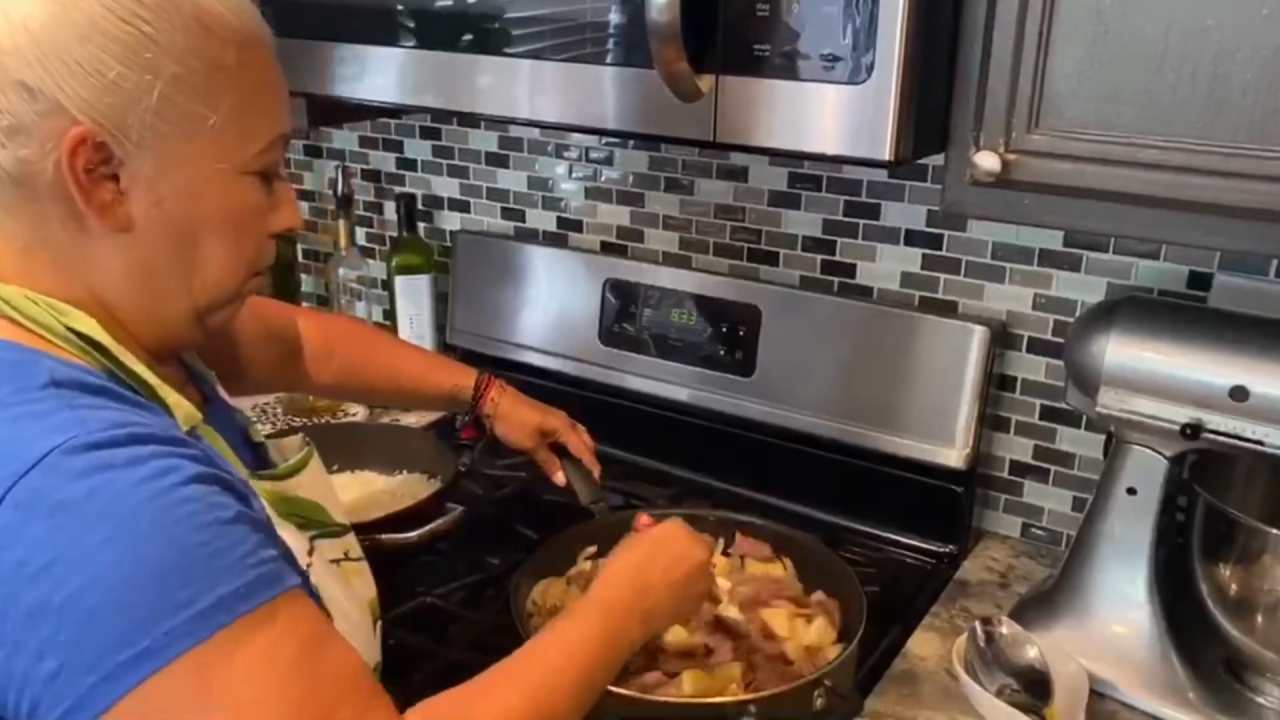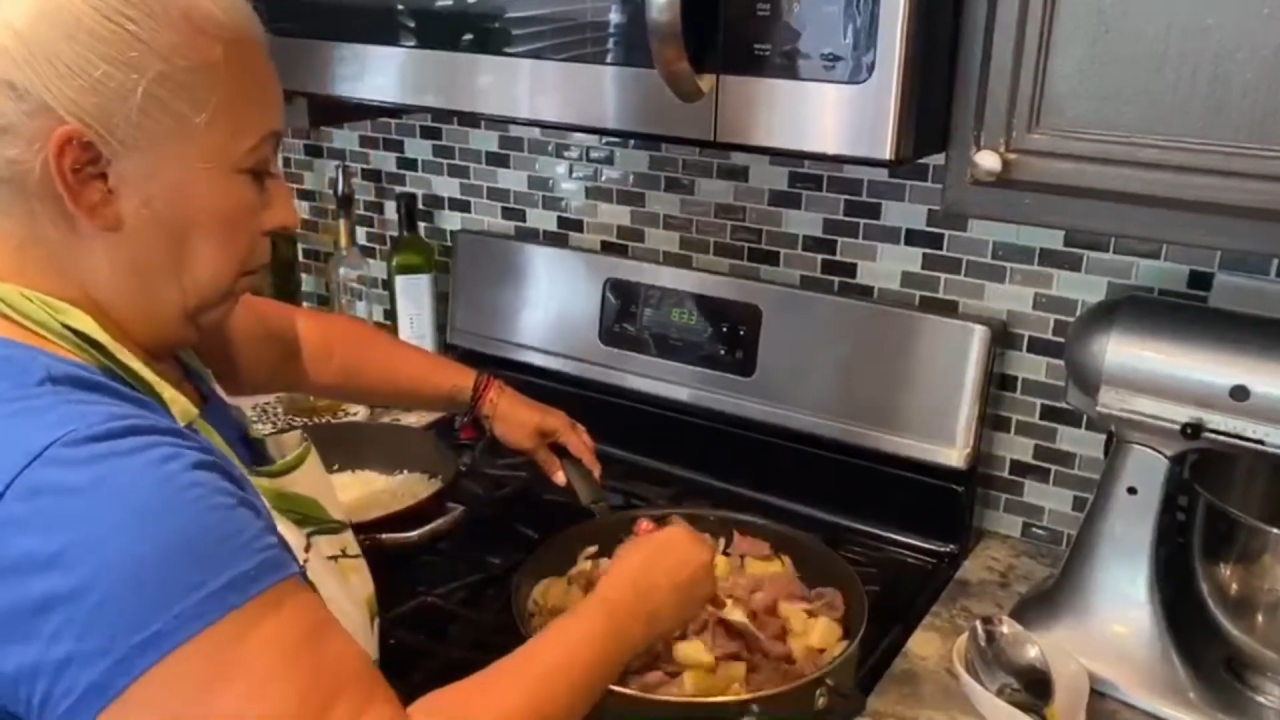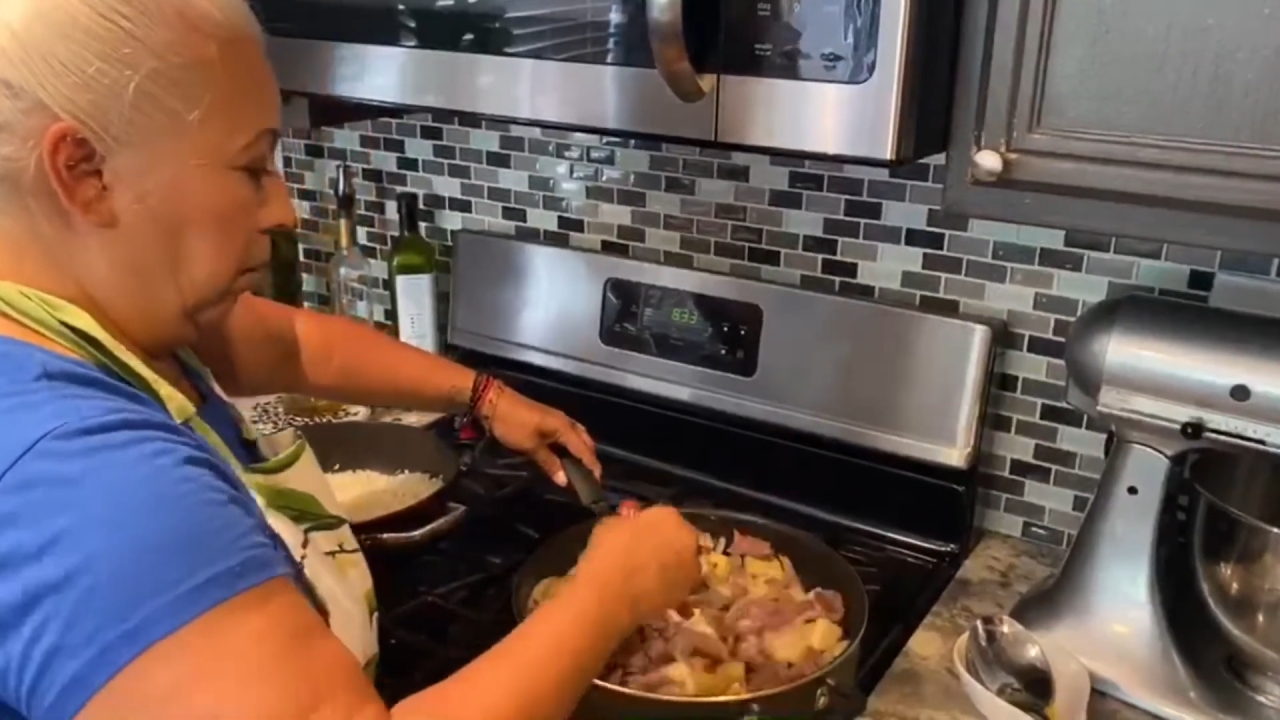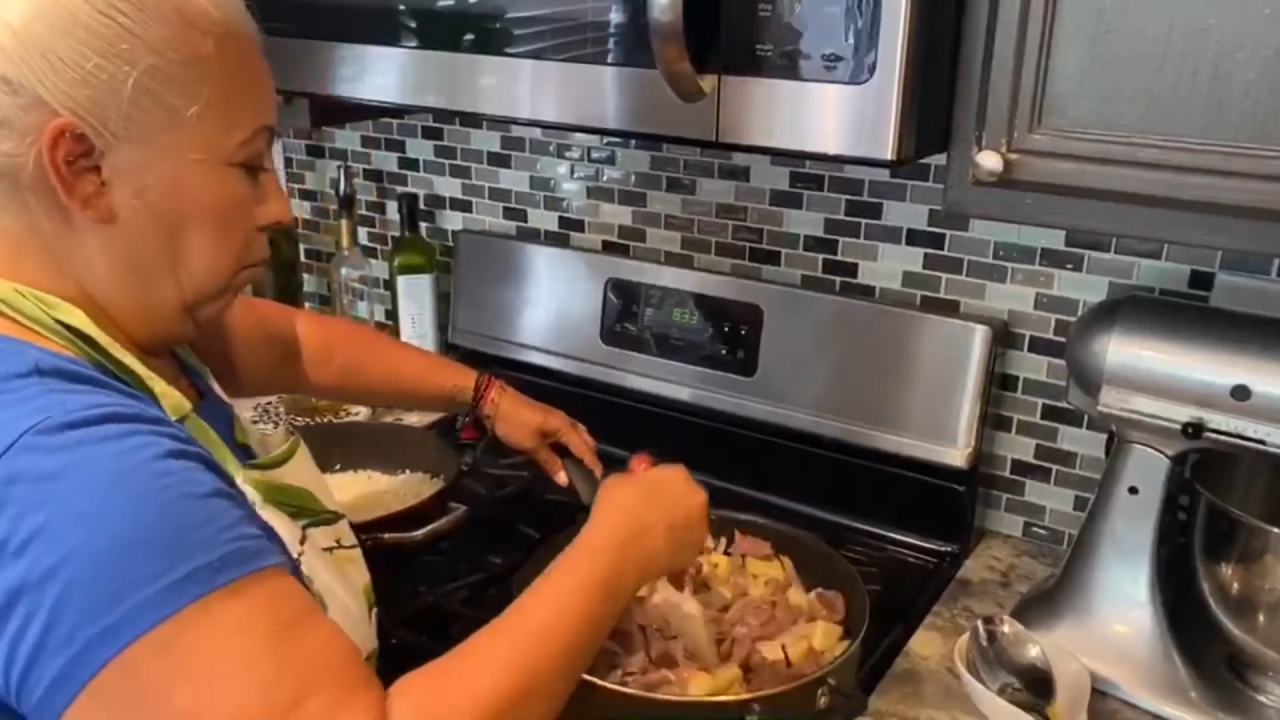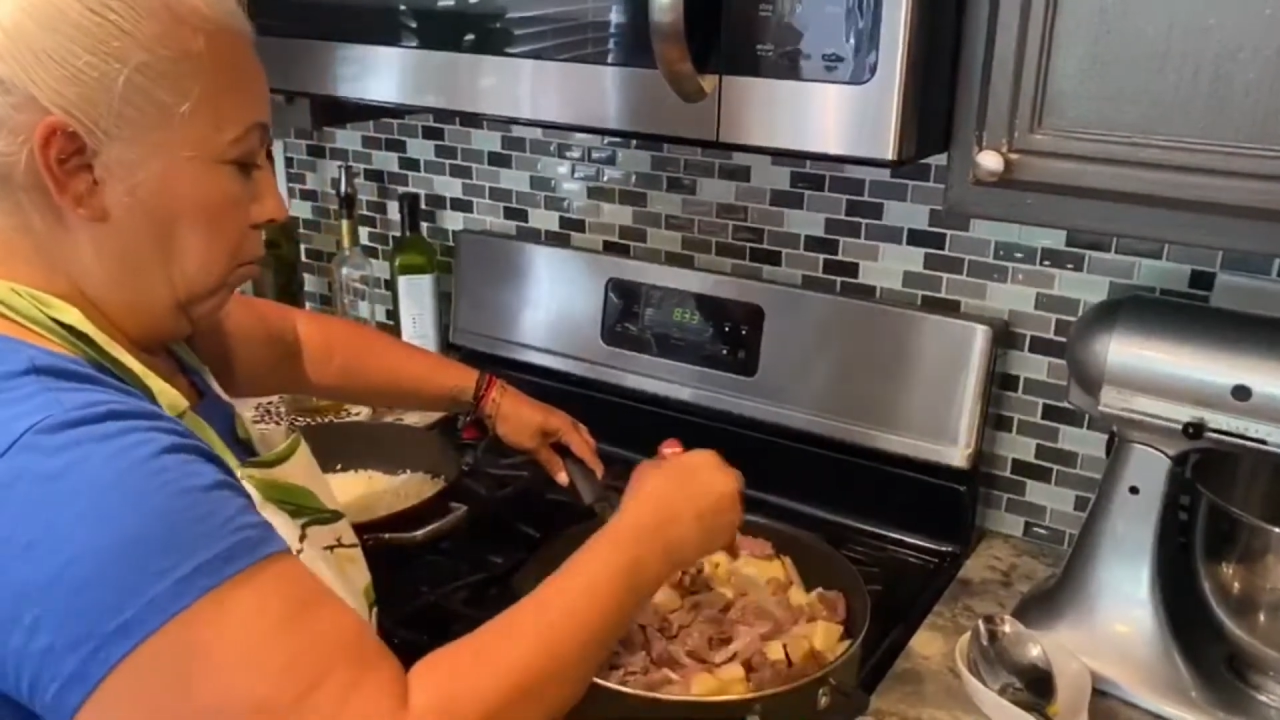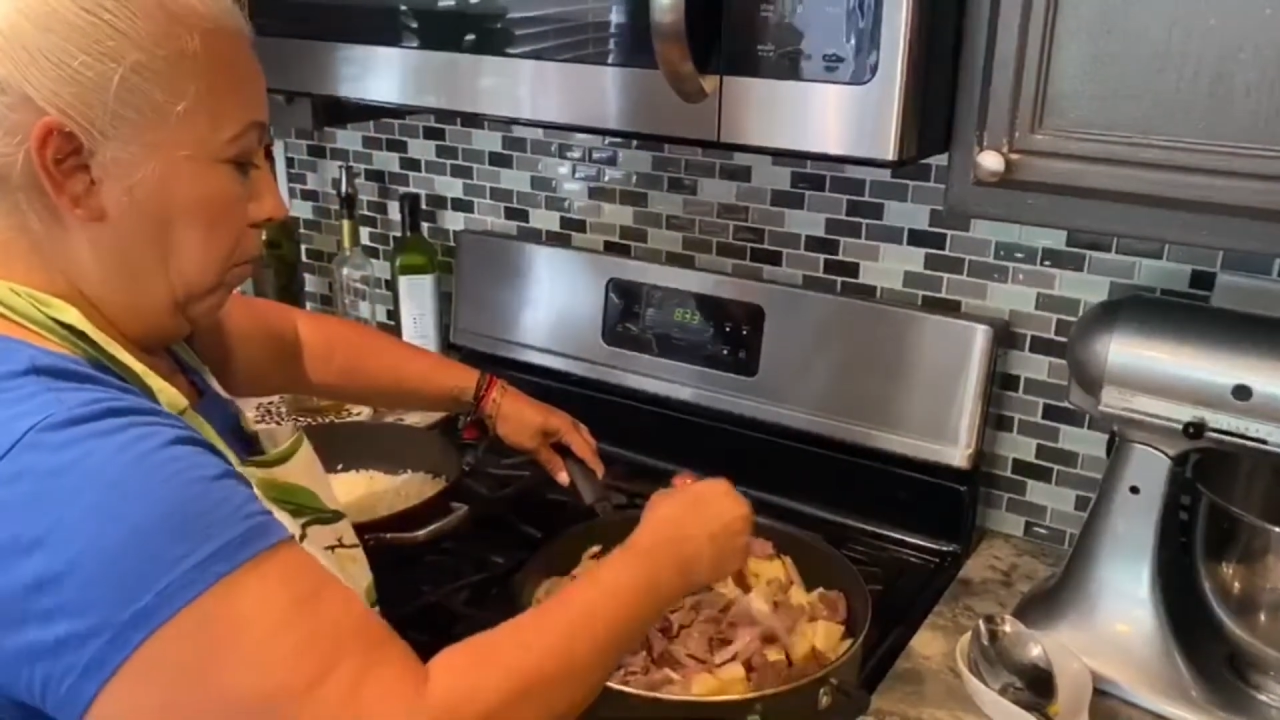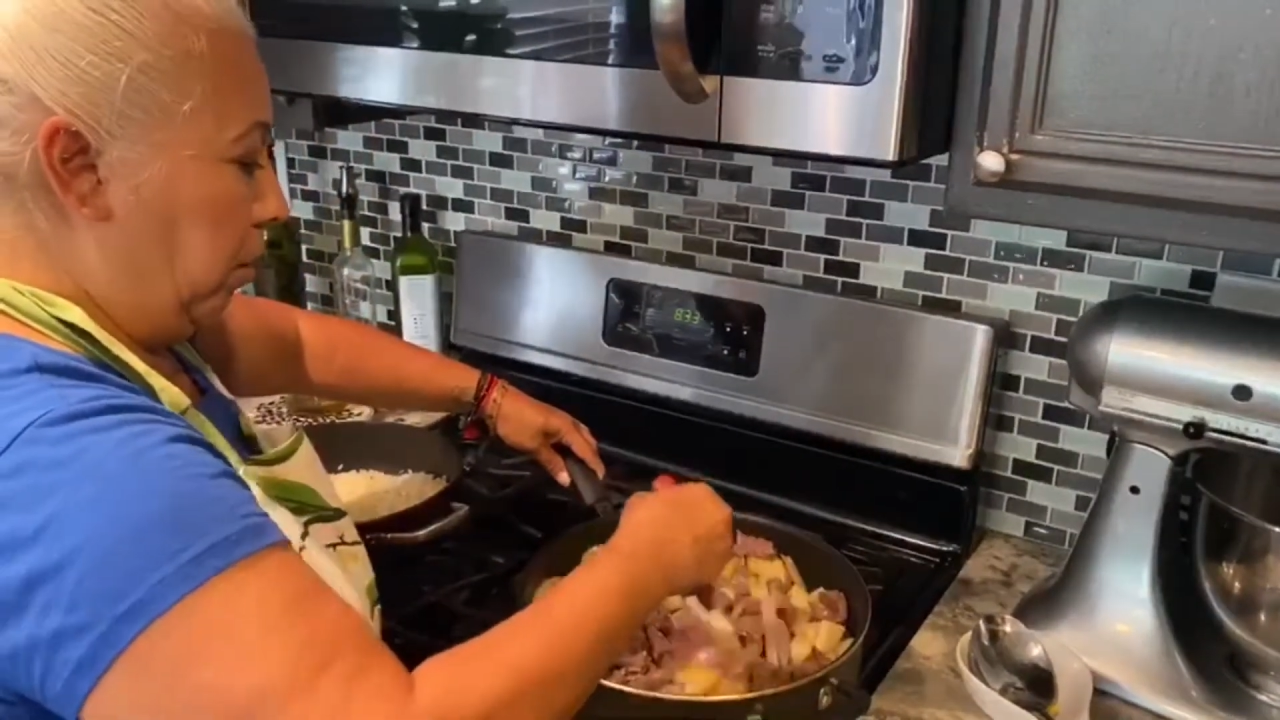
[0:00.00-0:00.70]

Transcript: you do what you